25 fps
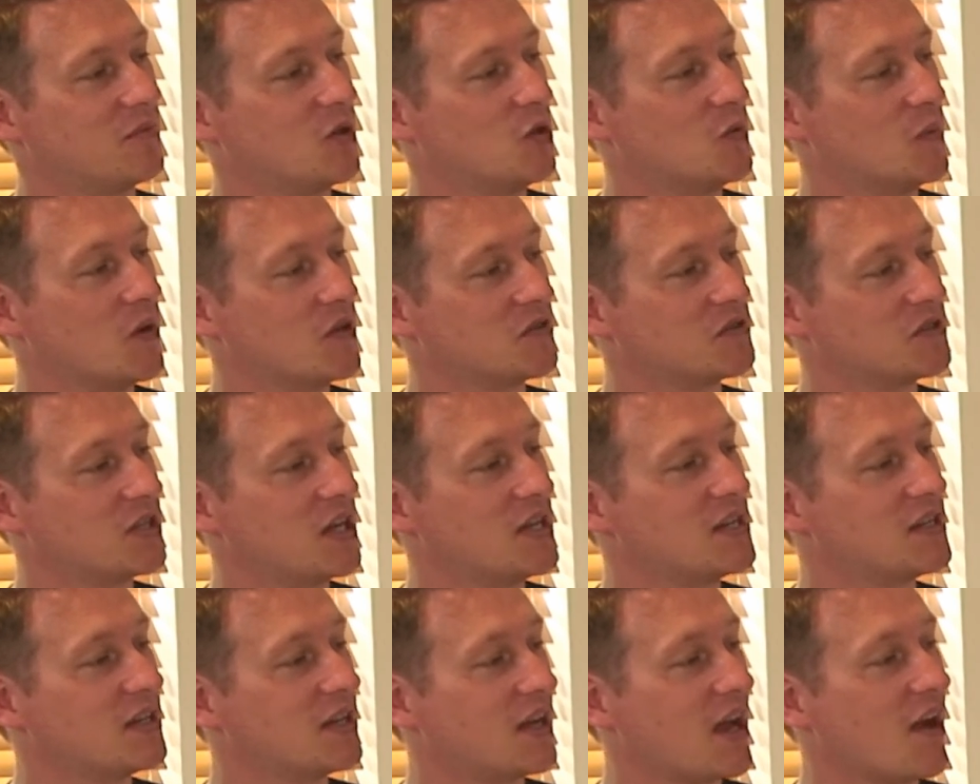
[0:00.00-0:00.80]
almost
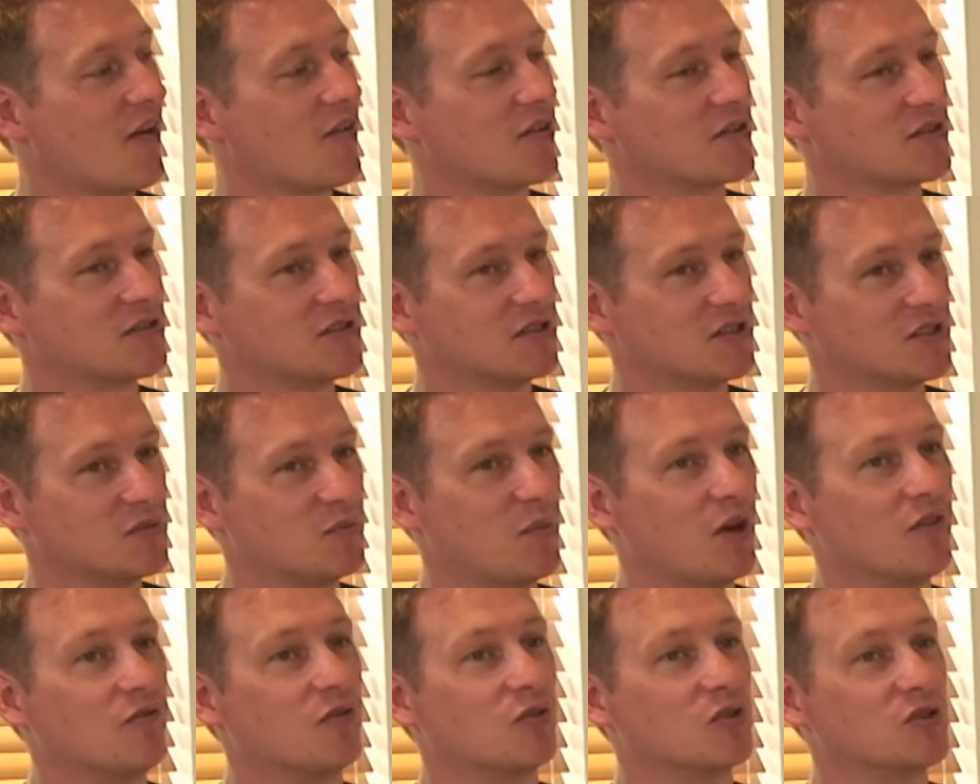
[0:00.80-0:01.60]
taking Erickson's
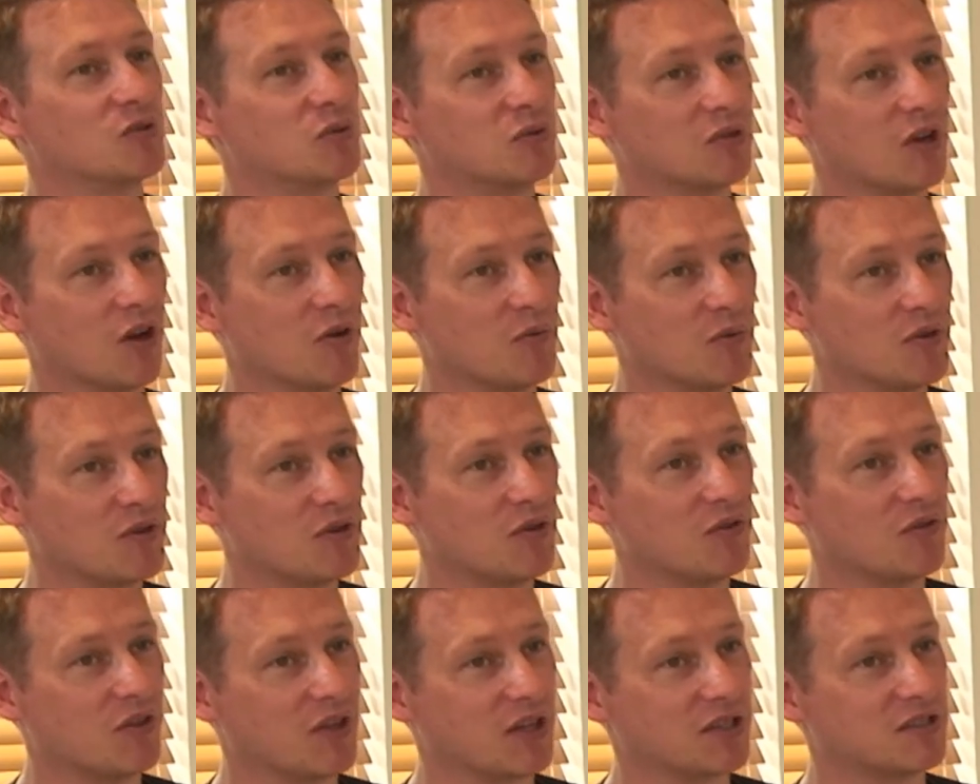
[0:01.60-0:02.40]
"my voice will go
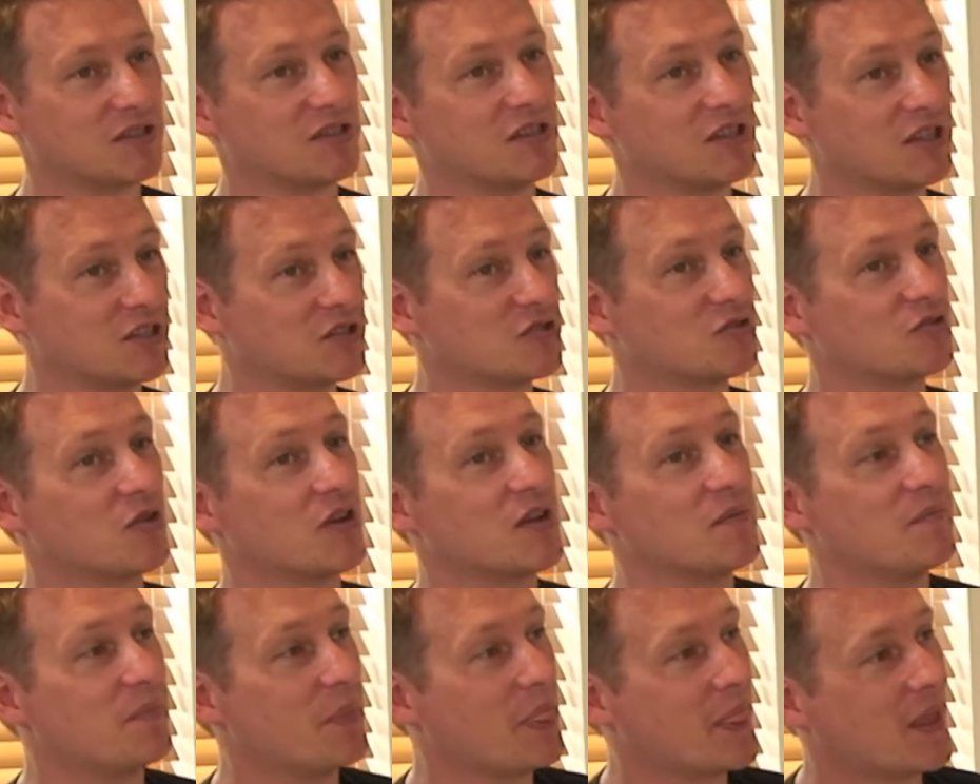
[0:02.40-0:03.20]
with you" thing to the
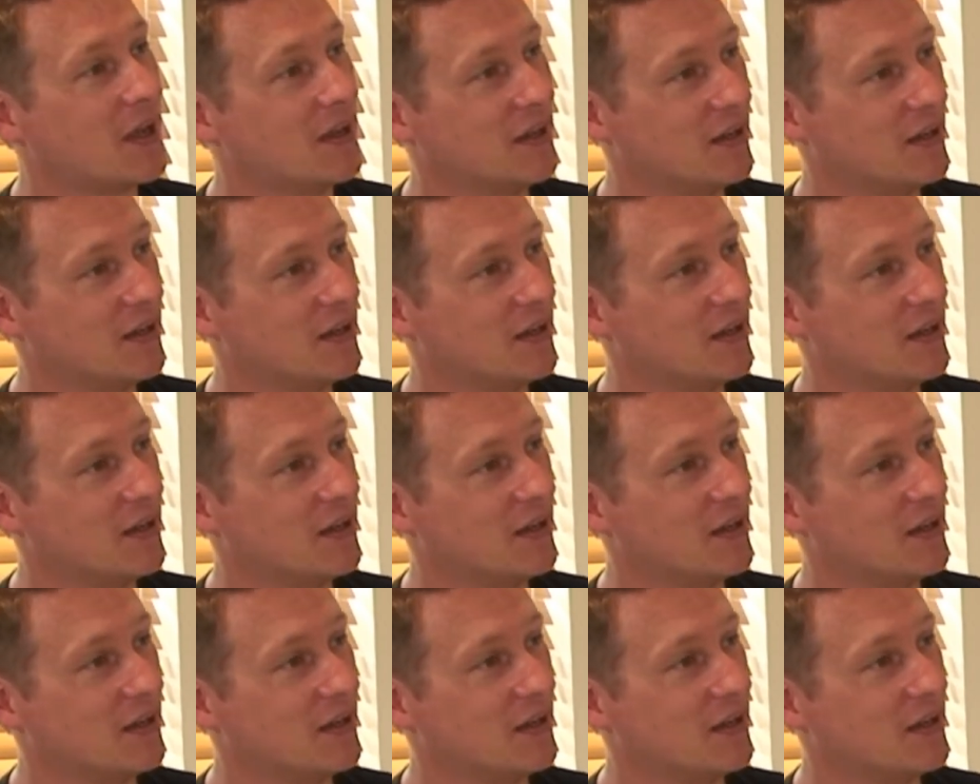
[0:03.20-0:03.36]
extreme.